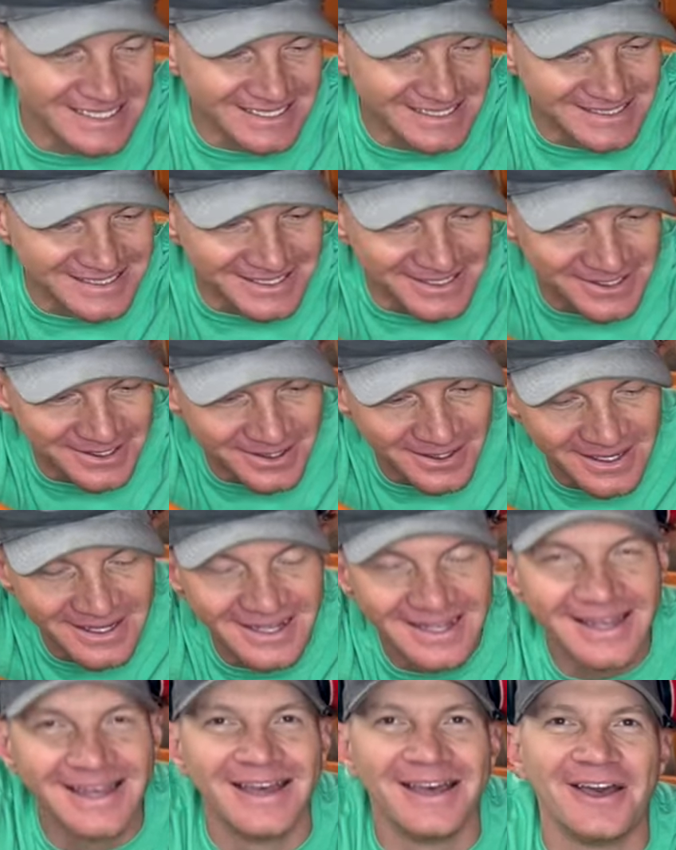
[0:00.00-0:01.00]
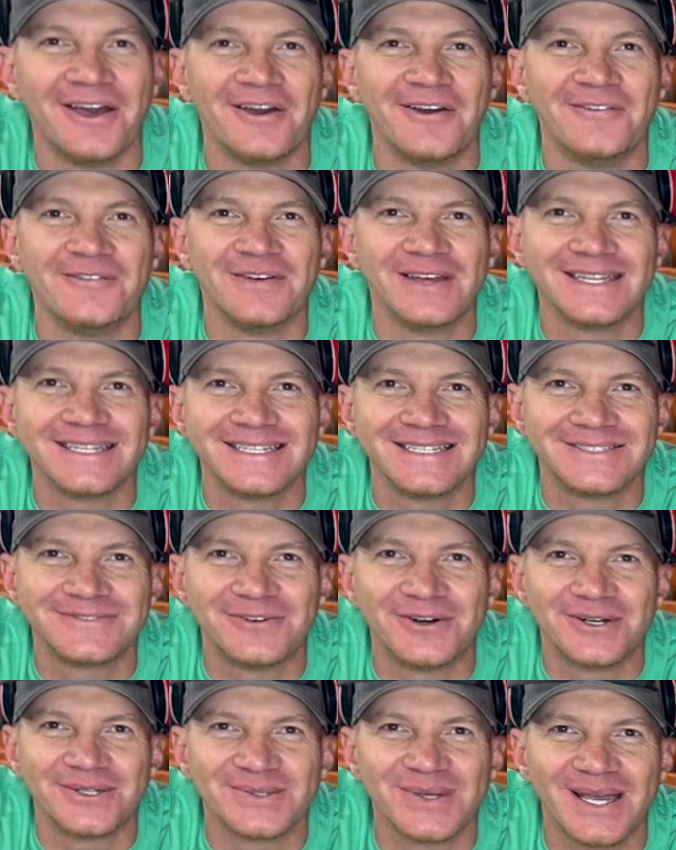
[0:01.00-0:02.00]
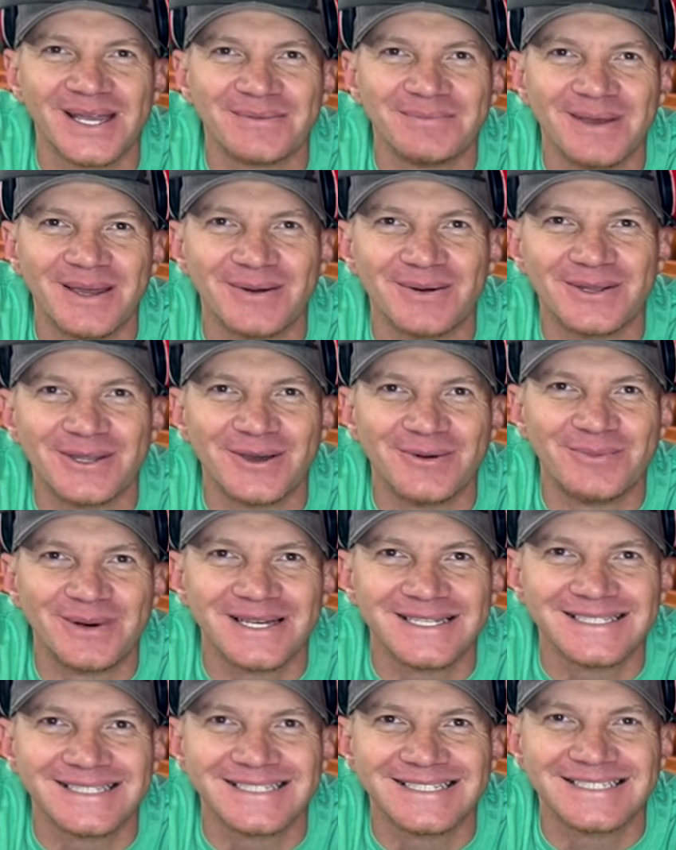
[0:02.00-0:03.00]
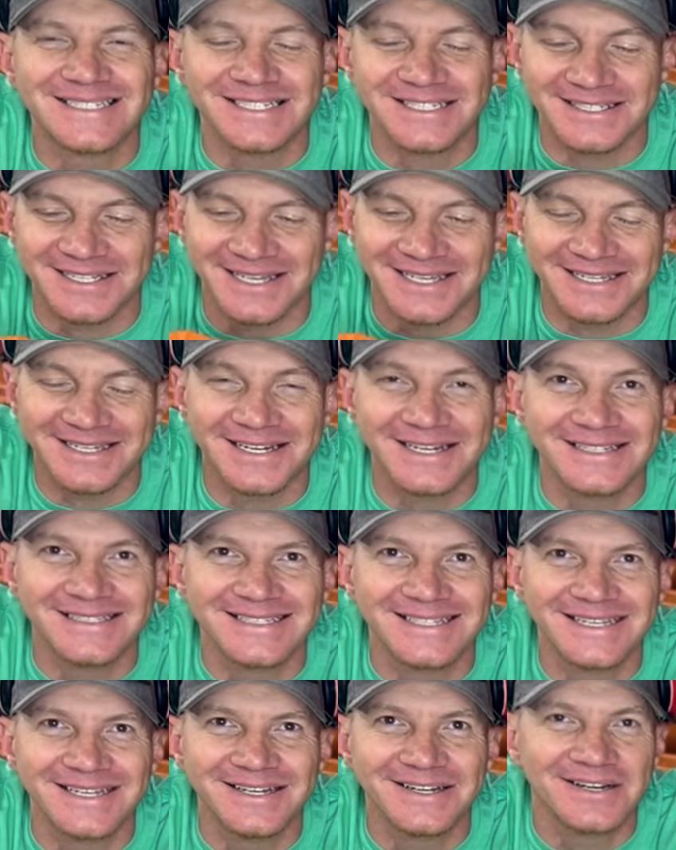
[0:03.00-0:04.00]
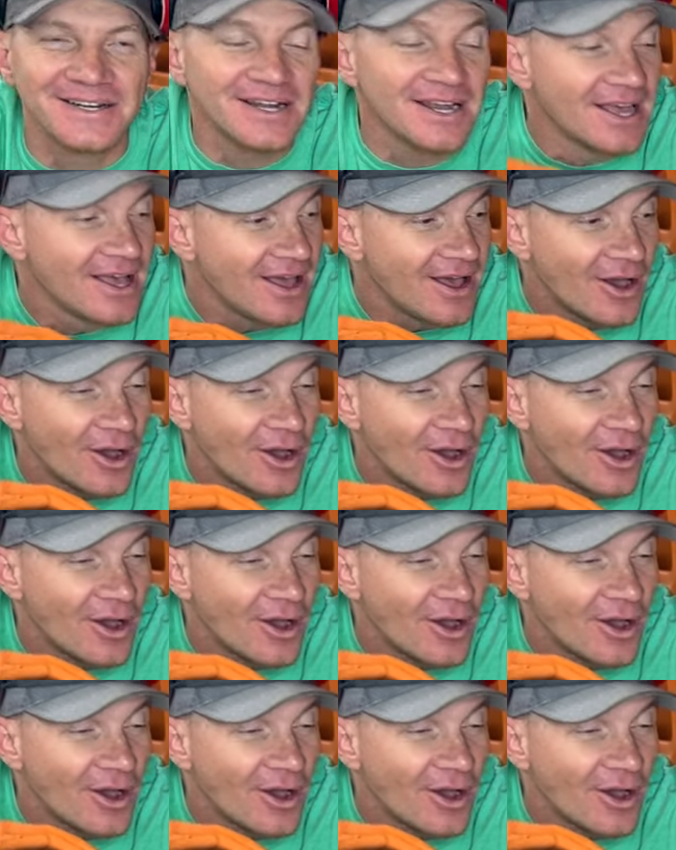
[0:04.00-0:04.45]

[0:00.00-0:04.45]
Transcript: into vintage Volkswagen bay window buses, just like Gus here.